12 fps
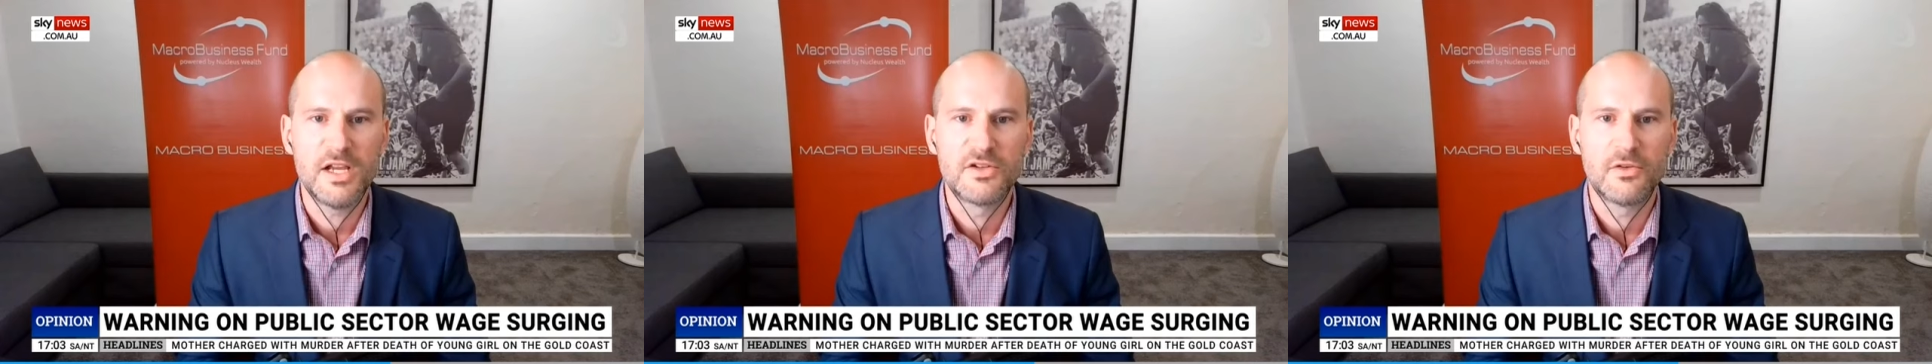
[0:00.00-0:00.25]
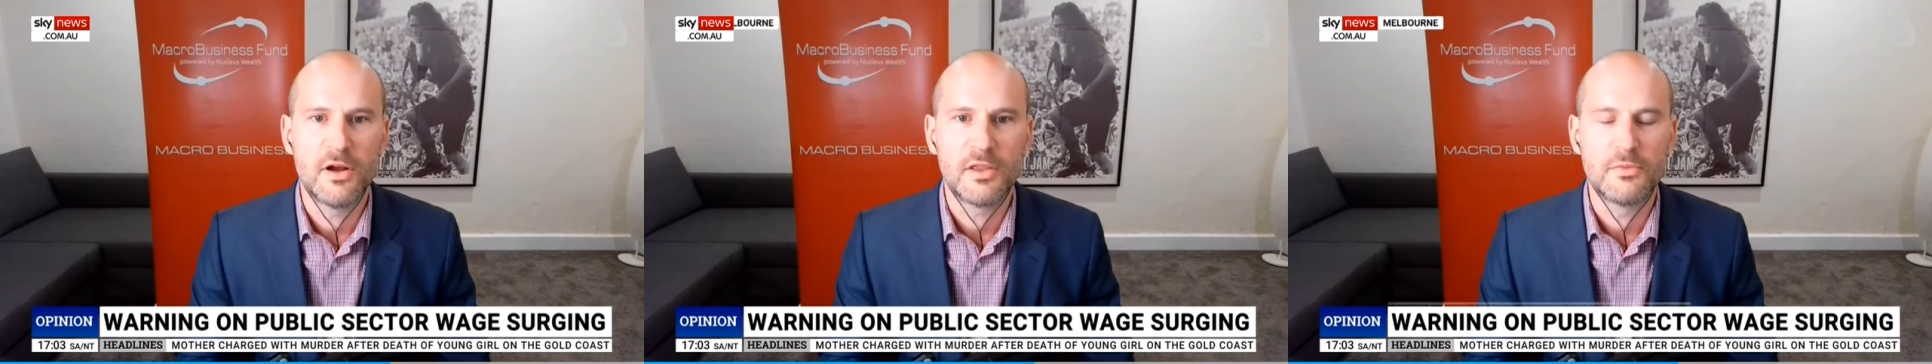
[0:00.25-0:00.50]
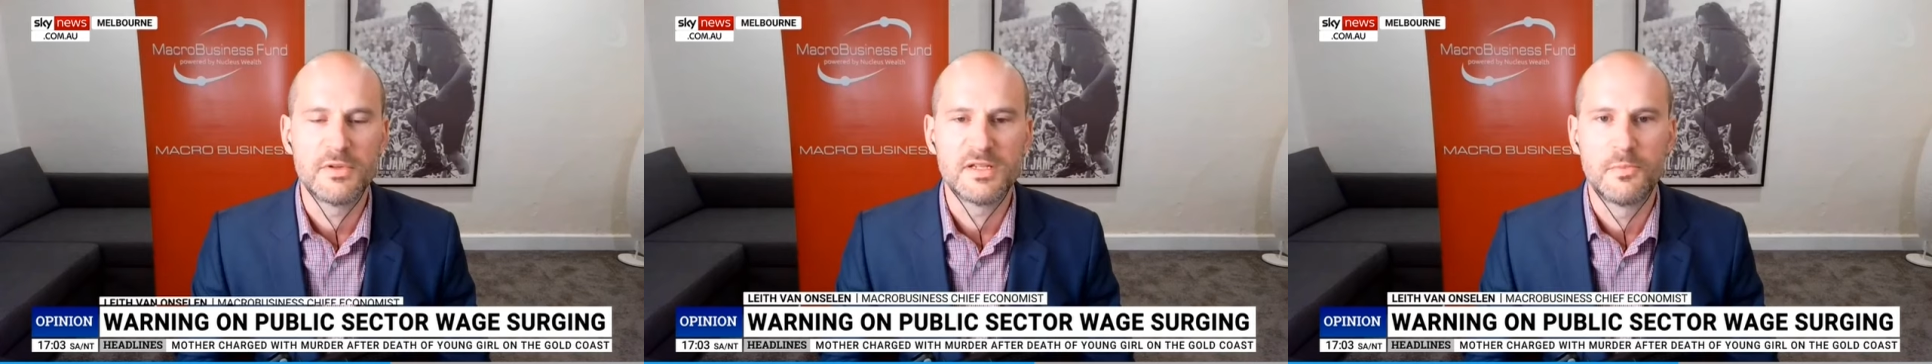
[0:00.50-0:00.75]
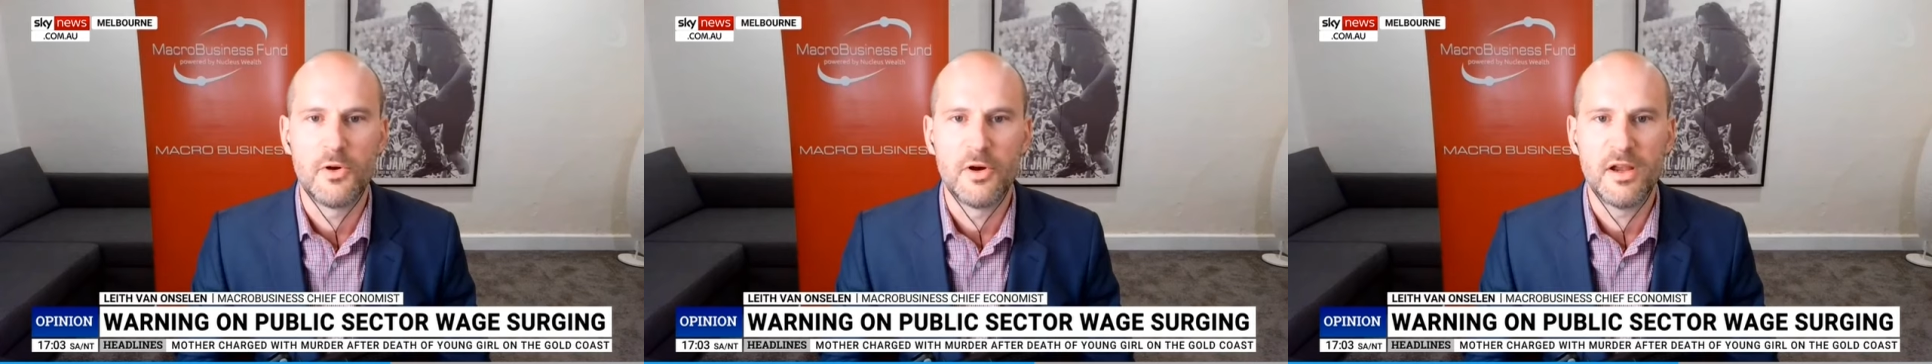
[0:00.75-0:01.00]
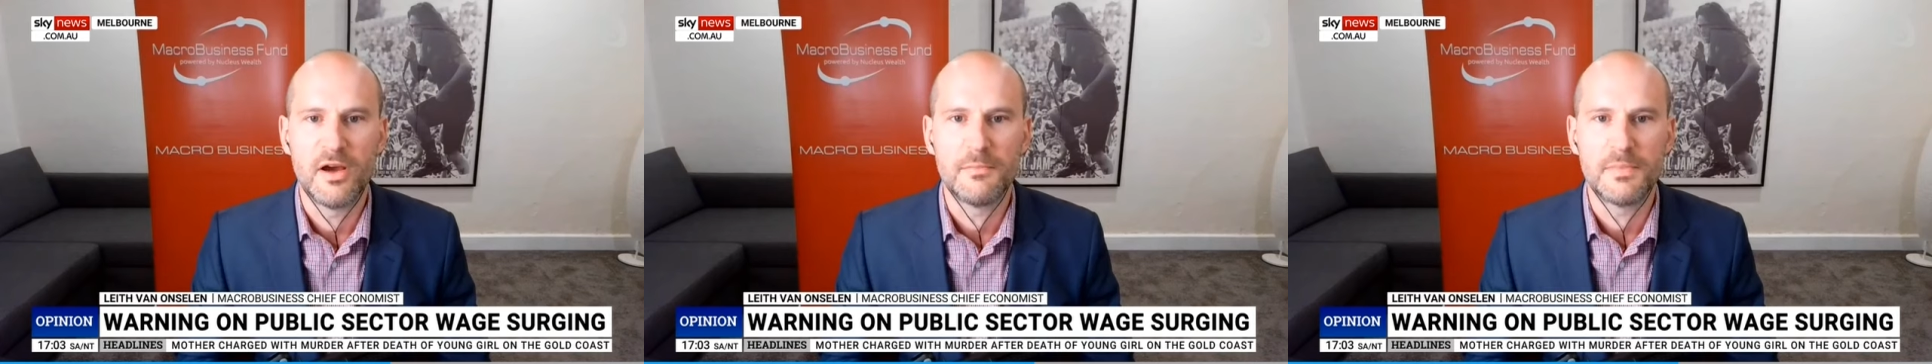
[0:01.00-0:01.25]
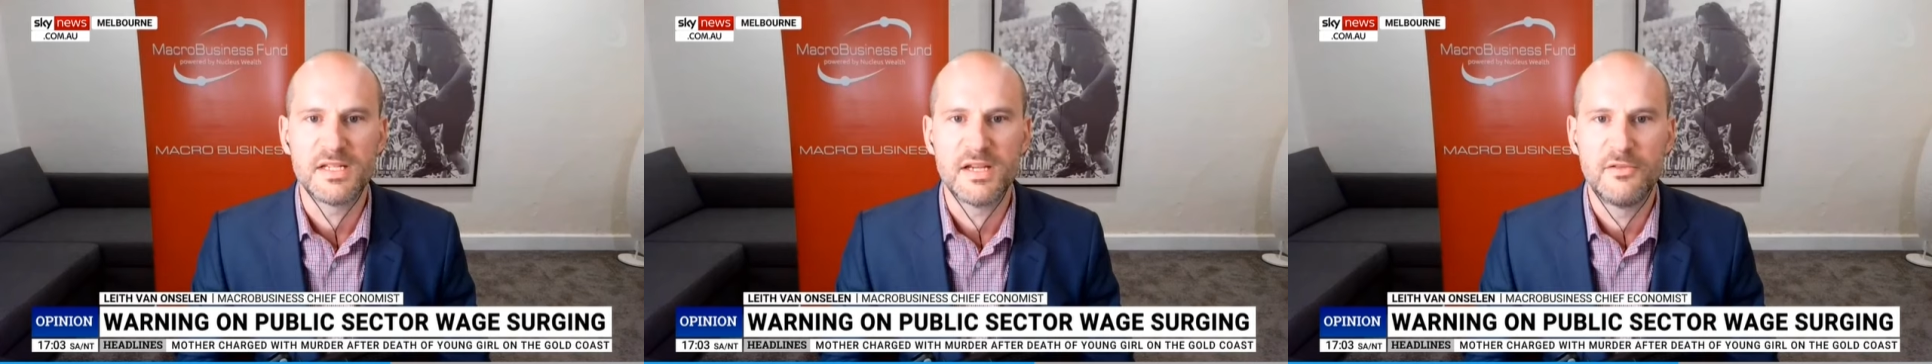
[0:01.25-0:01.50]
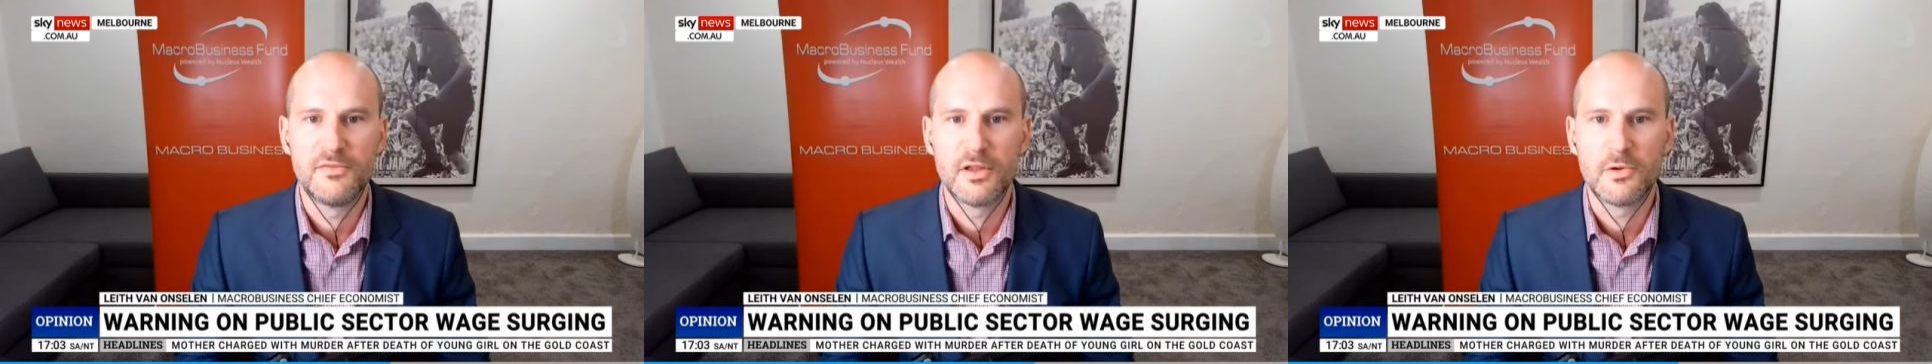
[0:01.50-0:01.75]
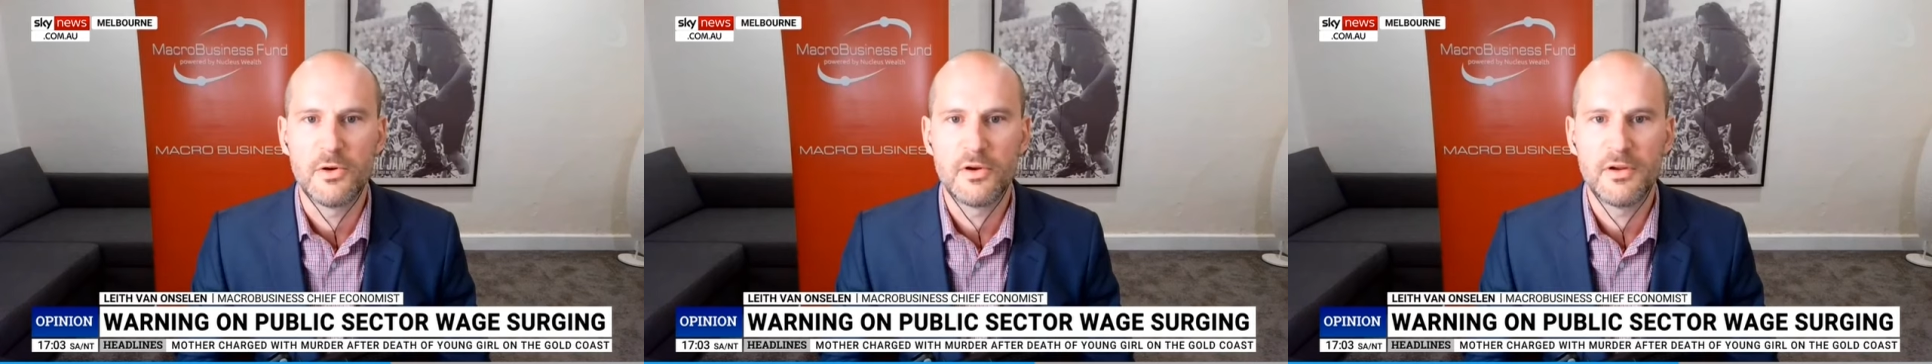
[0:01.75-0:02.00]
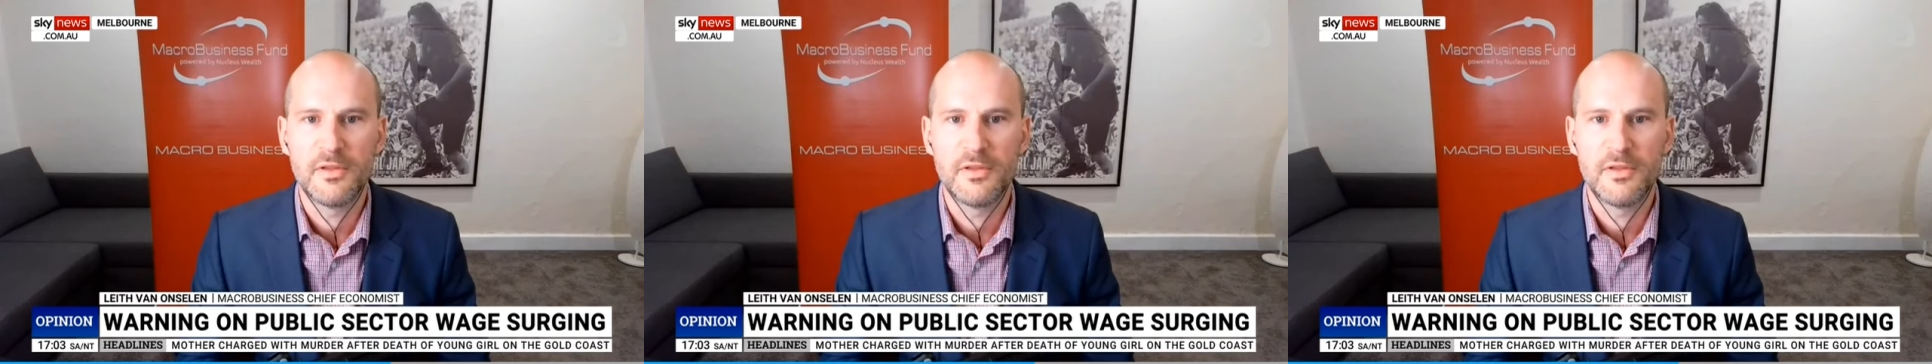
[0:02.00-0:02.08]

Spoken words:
growth was 0.9% for the quarter,